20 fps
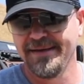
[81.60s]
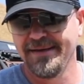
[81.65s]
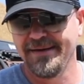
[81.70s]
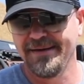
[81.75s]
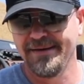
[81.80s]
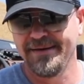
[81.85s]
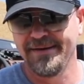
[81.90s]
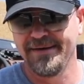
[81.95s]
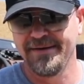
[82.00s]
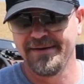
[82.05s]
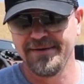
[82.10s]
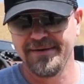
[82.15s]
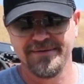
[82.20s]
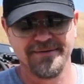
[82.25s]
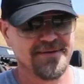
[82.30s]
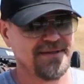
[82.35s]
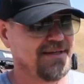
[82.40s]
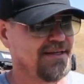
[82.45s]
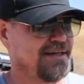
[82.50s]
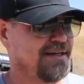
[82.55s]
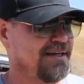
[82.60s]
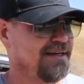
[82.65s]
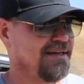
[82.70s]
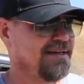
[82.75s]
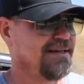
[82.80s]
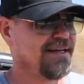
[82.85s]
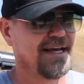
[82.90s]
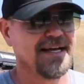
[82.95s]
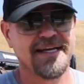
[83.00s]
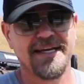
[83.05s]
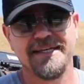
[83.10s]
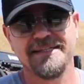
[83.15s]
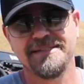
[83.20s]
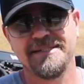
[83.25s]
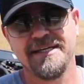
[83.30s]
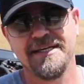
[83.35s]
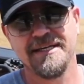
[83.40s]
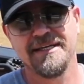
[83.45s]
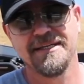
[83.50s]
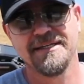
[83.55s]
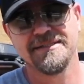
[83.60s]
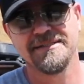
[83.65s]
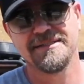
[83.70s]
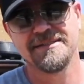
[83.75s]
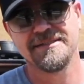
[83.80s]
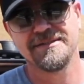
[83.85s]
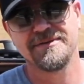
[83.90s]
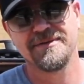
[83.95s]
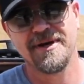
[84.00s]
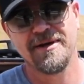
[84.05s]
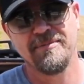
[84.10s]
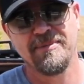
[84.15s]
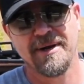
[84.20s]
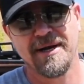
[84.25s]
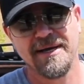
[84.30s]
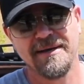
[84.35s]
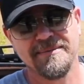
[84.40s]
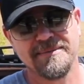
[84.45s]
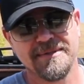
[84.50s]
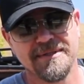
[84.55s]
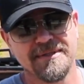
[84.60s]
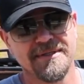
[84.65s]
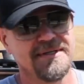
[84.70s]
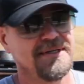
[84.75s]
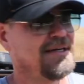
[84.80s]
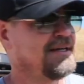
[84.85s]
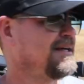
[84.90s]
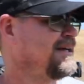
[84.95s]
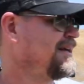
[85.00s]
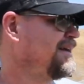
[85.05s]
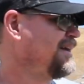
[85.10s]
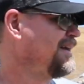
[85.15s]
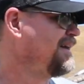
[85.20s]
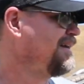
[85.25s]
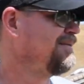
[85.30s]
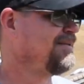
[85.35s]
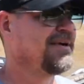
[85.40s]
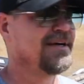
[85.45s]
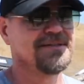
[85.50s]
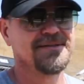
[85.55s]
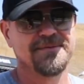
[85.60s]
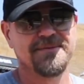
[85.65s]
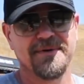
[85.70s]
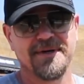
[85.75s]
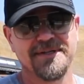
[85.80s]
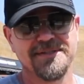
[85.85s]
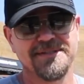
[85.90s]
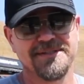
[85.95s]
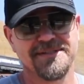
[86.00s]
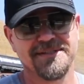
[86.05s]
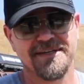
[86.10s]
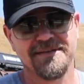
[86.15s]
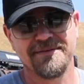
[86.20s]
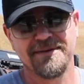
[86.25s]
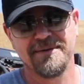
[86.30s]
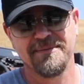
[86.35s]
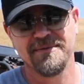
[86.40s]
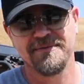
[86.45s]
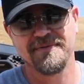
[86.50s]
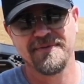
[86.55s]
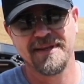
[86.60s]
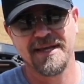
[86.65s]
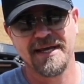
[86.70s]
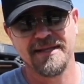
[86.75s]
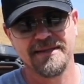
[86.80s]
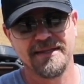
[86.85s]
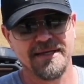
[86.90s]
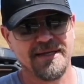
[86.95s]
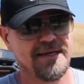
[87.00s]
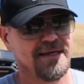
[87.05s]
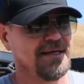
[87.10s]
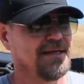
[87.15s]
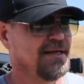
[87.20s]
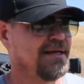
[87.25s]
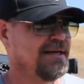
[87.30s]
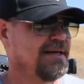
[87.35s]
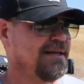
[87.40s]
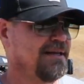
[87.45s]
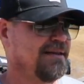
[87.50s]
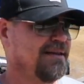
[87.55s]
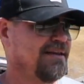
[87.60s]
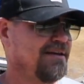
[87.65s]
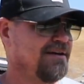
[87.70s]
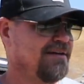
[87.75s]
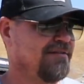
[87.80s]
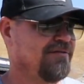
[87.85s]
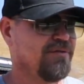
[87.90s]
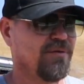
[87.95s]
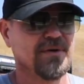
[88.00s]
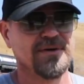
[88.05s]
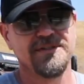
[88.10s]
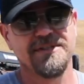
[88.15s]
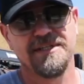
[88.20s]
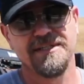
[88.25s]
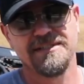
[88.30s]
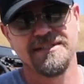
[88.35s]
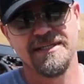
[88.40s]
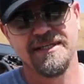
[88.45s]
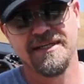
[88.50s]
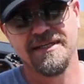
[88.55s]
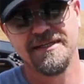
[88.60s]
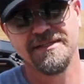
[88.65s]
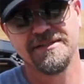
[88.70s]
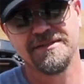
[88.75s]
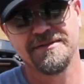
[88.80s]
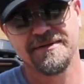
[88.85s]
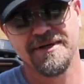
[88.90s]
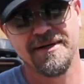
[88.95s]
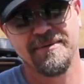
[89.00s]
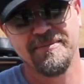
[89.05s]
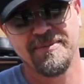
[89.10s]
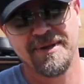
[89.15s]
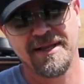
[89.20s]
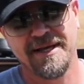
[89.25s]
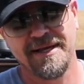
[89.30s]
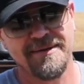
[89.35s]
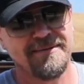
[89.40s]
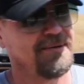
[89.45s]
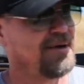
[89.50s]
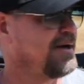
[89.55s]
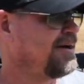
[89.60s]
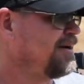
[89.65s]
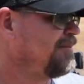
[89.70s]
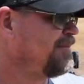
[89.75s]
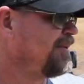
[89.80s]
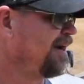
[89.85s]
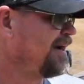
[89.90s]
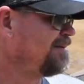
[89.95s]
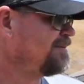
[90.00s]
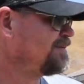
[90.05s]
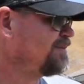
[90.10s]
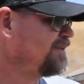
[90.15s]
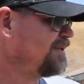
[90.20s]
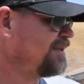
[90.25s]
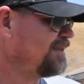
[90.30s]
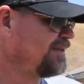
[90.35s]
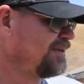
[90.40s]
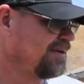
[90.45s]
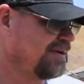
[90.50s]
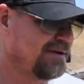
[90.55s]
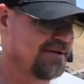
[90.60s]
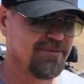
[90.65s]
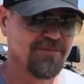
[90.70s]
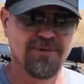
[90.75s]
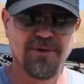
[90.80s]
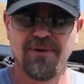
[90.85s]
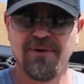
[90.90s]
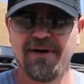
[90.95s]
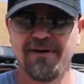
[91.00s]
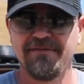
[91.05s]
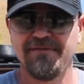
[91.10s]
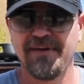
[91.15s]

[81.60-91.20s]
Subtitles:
The 918 is straight piped, and we got some crazy stuff coming for that thing. The Ford GT straight piped with blow-off